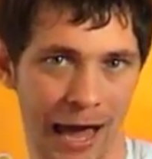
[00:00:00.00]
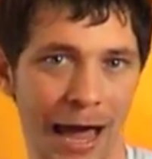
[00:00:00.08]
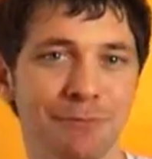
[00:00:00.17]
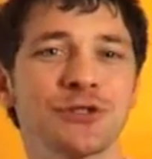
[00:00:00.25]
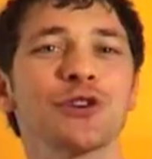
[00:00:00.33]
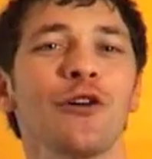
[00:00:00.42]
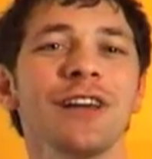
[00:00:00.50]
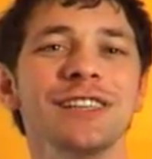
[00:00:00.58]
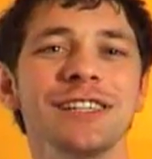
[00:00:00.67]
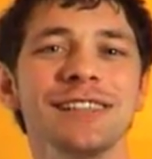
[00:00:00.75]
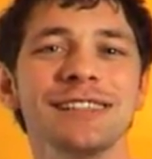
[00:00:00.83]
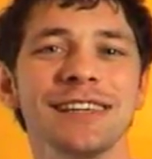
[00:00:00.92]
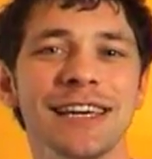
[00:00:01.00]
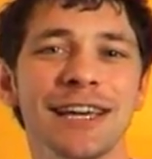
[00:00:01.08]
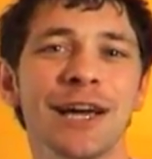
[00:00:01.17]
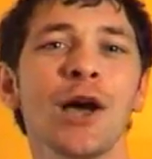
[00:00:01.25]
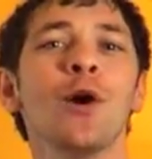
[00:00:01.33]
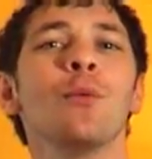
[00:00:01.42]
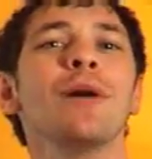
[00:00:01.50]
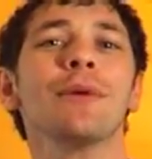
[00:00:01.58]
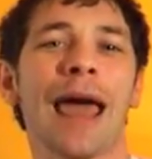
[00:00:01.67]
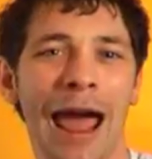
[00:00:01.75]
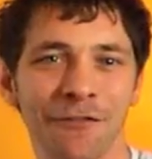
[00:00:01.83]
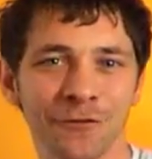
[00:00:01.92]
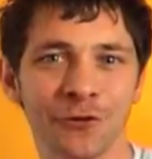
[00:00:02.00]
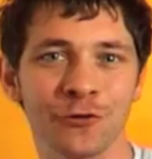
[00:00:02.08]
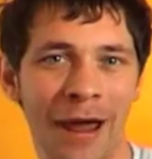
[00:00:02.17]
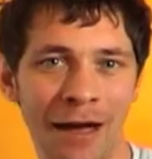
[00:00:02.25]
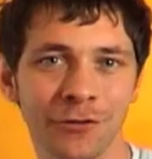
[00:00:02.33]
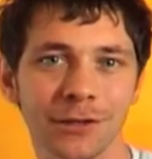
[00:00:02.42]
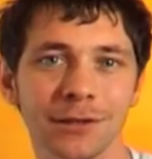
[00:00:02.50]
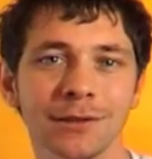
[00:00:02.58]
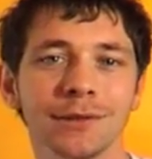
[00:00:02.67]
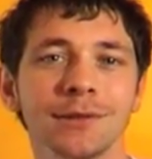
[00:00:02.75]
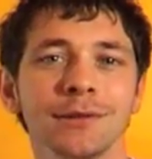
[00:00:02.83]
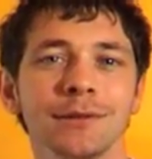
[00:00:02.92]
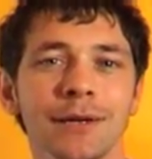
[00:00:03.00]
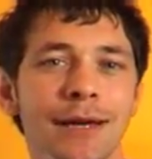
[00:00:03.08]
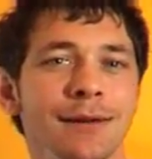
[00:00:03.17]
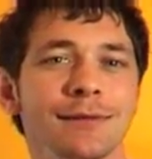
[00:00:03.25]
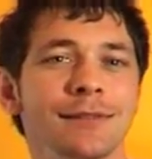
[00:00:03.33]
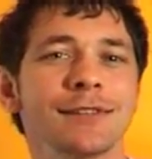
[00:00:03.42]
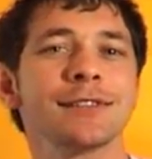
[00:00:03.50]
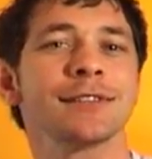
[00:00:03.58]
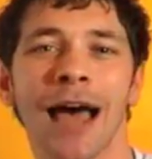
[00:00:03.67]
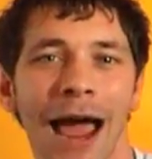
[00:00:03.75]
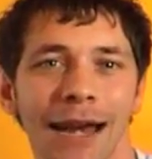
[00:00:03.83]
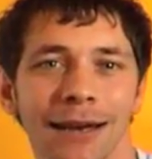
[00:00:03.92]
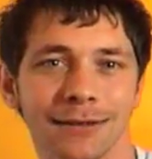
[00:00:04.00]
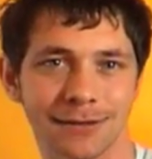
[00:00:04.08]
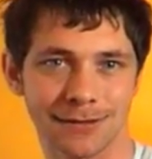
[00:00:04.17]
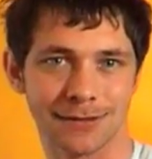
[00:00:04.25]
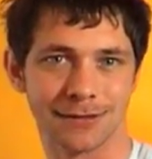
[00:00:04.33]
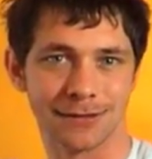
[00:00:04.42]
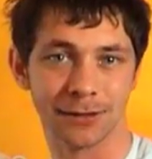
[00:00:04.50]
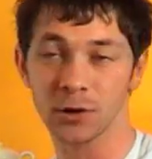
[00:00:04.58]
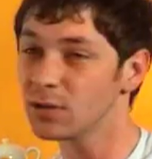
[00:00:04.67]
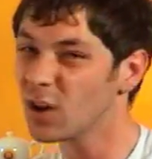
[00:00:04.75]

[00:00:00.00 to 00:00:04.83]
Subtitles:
I'm sorry, GC, we will have to travel in silence.